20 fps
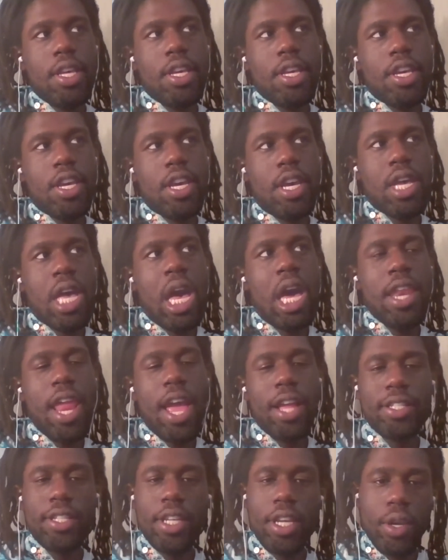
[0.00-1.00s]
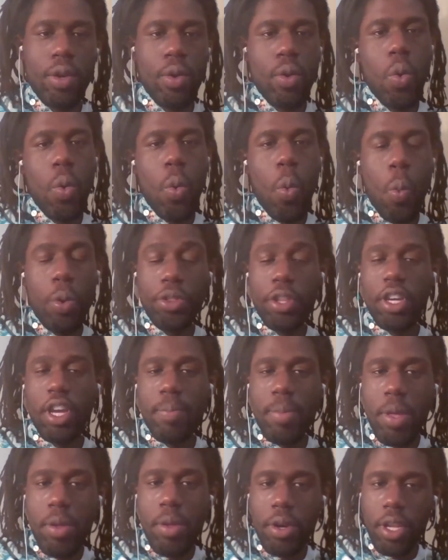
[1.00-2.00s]
connected with the
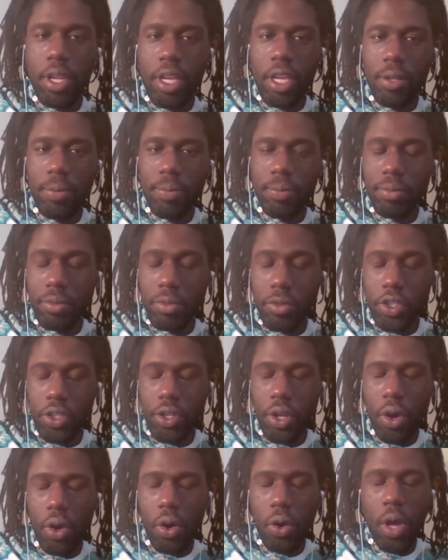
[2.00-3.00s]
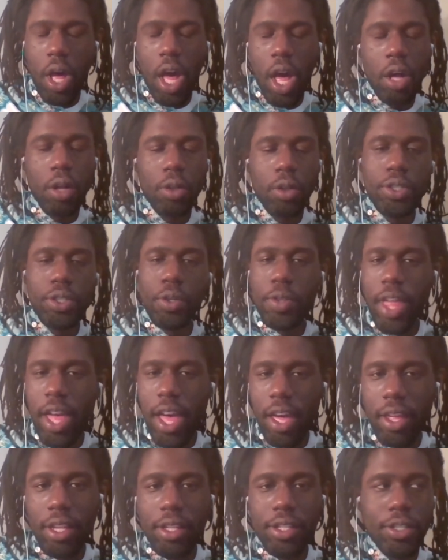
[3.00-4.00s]
community. So I'll do
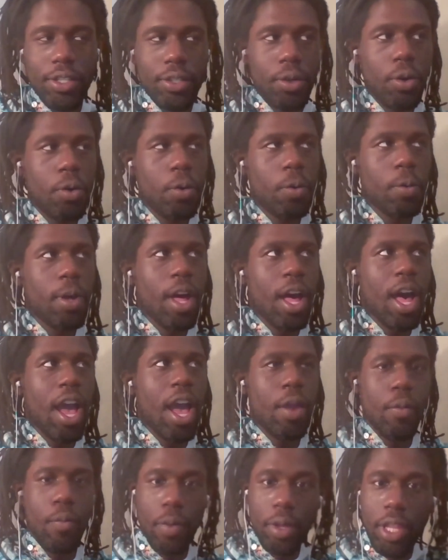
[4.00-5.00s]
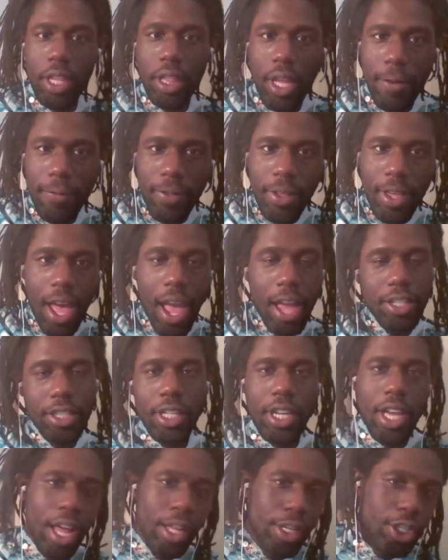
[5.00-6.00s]
that. And so I really loved it. I actually
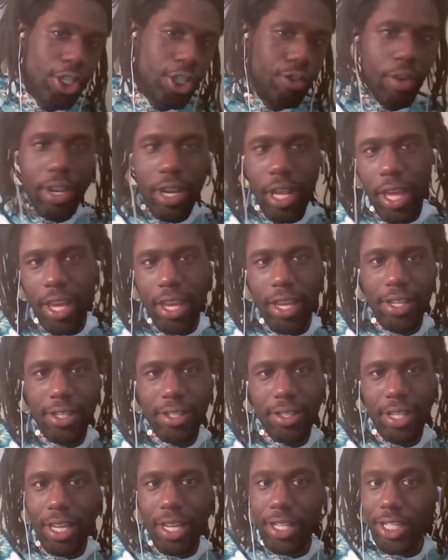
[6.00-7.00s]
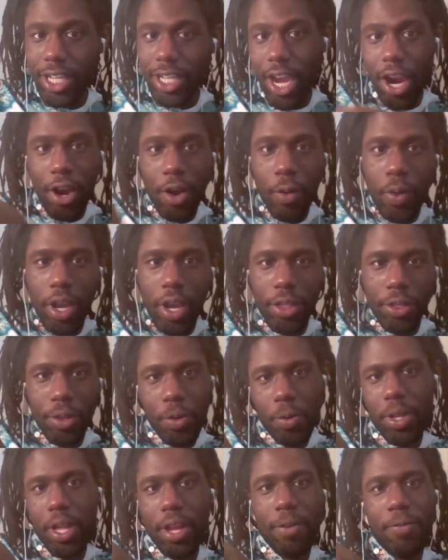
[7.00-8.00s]
got straight A's the entire way through,
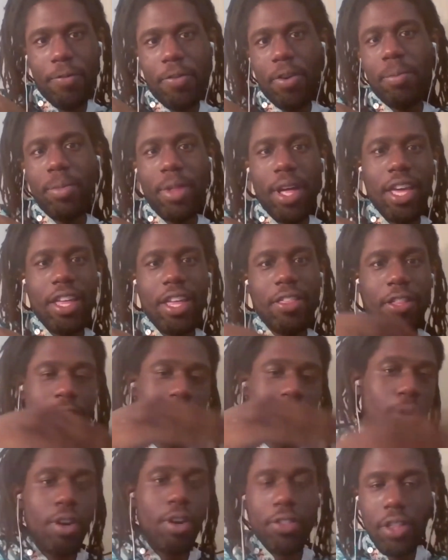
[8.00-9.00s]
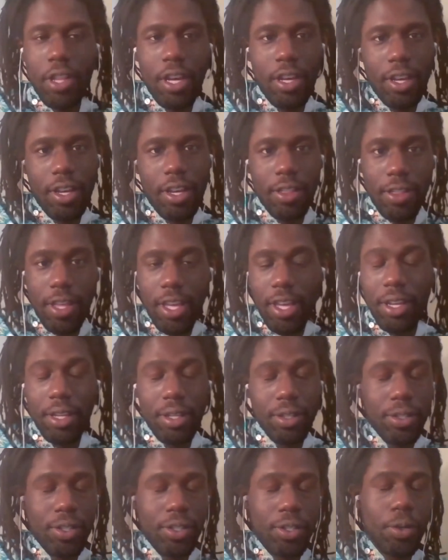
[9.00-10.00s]
like from like the start of the thing
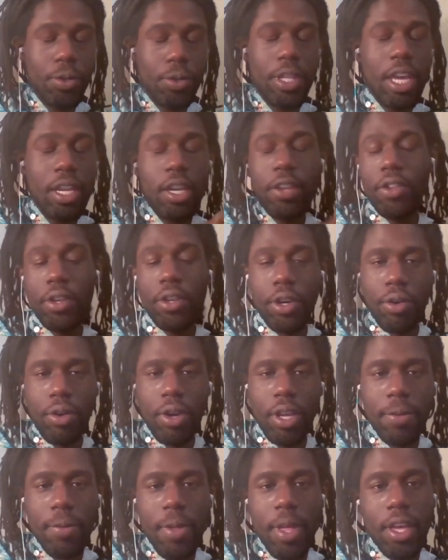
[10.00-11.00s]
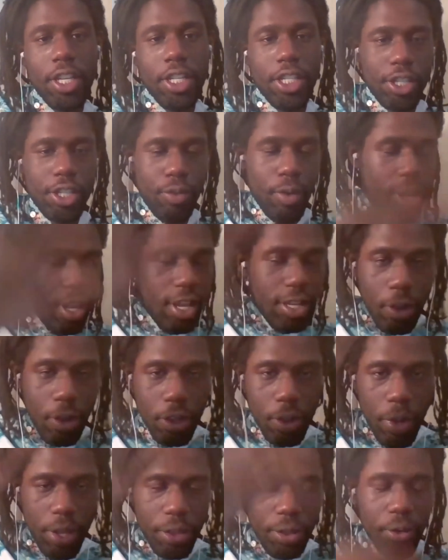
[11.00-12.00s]
to the end of the degree. Straight A's all the
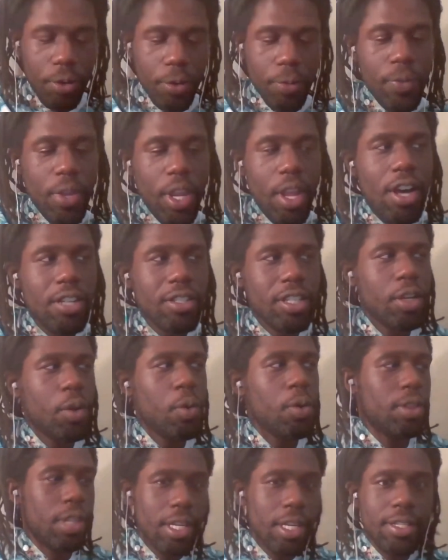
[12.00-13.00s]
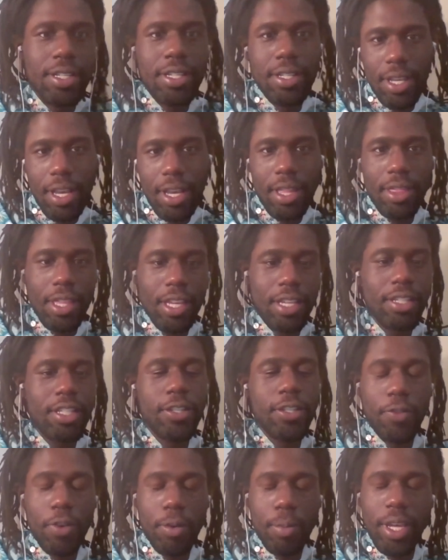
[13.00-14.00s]
way through. You know what? This is it. This is
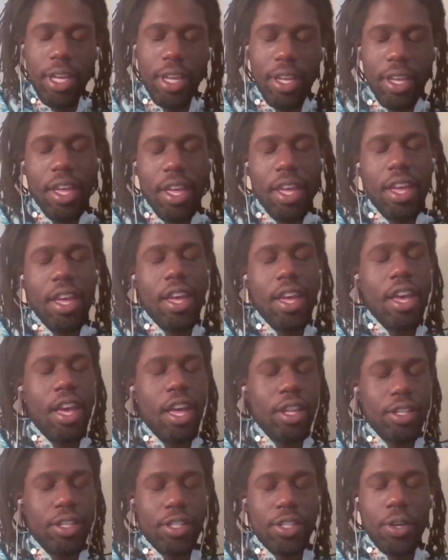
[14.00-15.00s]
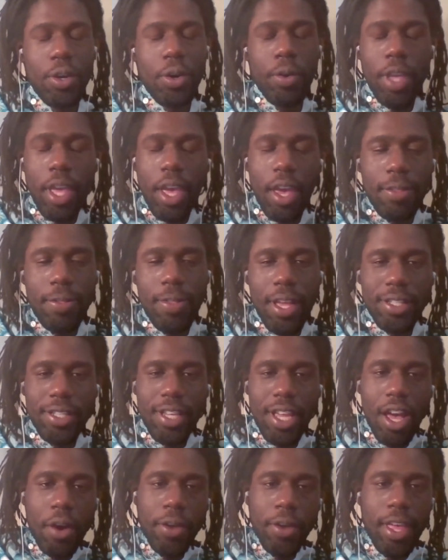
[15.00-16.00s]
for me. And so yeah, that's
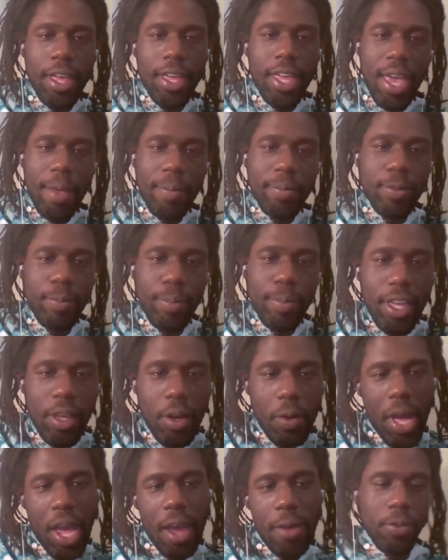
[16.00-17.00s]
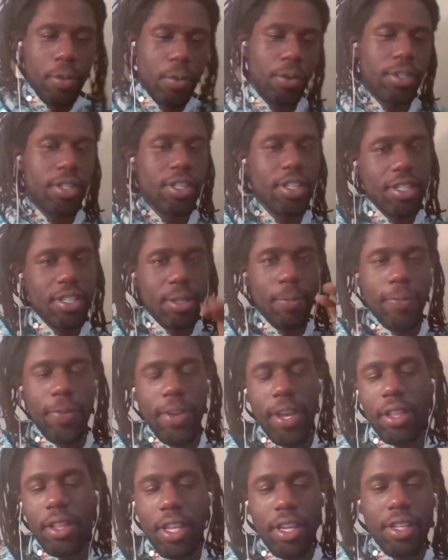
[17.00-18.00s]
how it came to be. After some
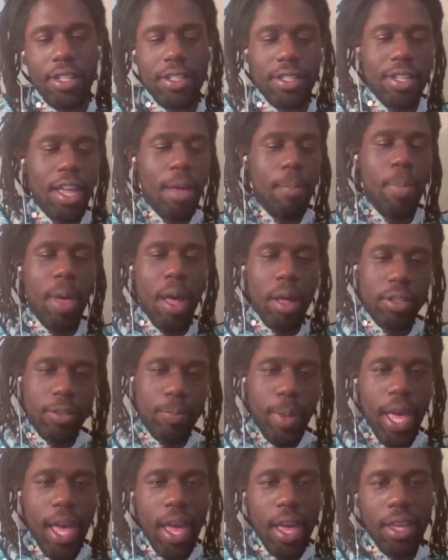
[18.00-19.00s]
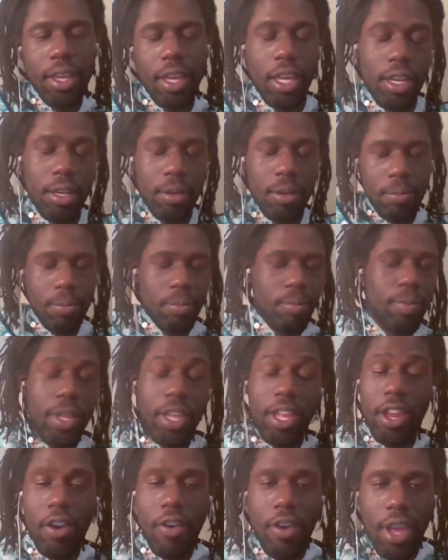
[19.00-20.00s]
failings, bounced back, and
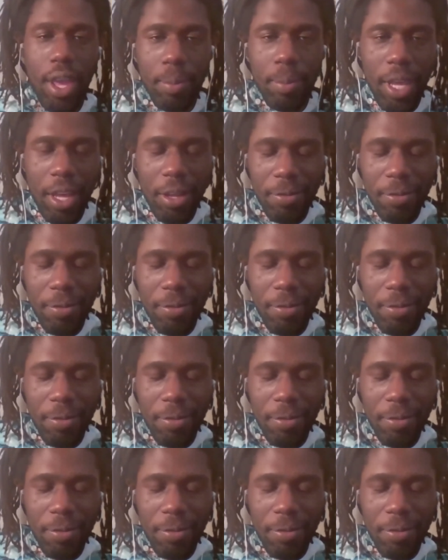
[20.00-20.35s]
here I am now.